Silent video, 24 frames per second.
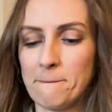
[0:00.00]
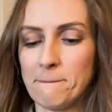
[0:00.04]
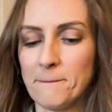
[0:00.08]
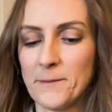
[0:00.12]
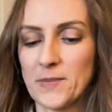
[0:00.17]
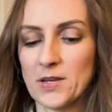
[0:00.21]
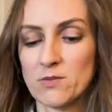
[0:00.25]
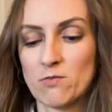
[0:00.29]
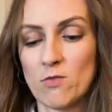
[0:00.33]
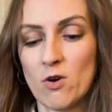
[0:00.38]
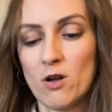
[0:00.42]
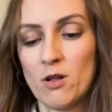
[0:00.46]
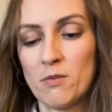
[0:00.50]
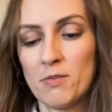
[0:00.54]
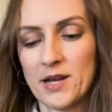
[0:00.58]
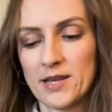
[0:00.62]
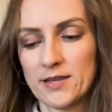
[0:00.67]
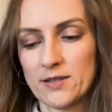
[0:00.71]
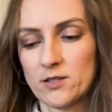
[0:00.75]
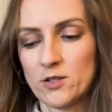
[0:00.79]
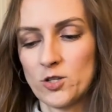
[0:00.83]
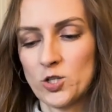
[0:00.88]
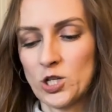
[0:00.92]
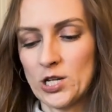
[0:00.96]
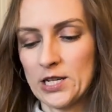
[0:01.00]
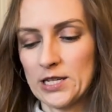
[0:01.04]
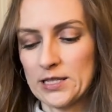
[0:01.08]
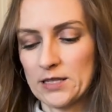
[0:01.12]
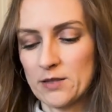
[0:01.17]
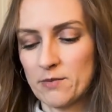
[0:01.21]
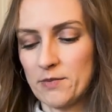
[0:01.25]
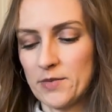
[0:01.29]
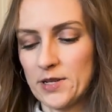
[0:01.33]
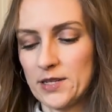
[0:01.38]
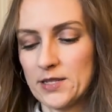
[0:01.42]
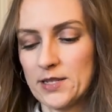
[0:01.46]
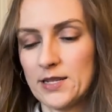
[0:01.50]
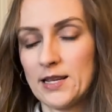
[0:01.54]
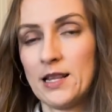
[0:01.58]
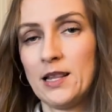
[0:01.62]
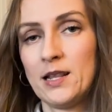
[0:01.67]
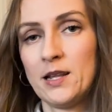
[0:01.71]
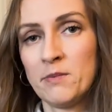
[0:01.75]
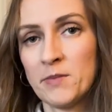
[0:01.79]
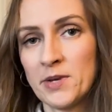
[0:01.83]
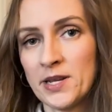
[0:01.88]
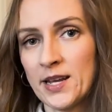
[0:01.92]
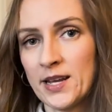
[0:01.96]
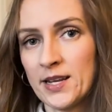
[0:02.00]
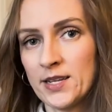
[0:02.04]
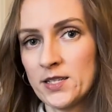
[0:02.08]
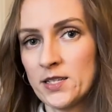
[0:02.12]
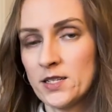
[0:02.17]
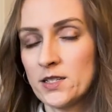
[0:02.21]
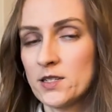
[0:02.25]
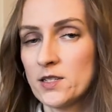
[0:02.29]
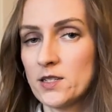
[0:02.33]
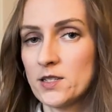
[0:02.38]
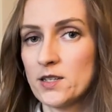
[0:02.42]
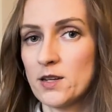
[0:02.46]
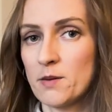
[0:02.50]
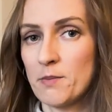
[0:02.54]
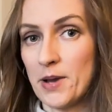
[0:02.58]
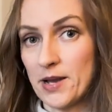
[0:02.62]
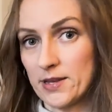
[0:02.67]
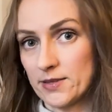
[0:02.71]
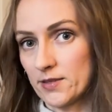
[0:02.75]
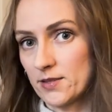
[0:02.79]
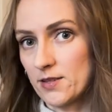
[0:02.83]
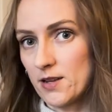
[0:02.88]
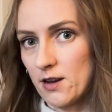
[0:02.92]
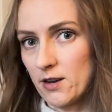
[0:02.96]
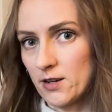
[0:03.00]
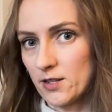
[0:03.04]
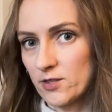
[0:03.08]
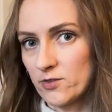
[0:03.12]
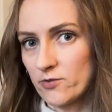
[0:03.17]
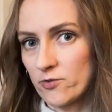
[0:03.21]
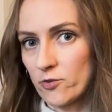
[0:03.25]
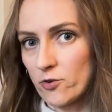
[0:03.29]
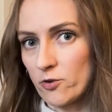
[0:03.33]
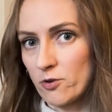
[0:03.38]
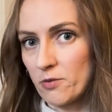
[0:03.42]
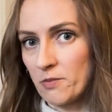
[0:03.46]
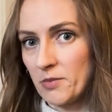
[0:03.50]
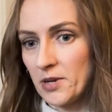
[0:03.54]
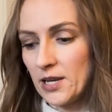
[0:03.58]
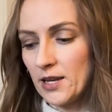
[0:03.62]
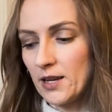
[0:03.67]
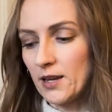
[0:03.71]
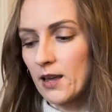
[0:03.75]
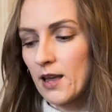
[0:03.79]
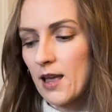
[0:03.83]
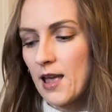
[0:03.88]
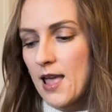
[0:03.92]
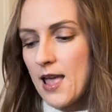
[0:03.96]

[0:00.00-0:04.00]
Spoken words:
small bust adjustment eliminated the bust darts for me,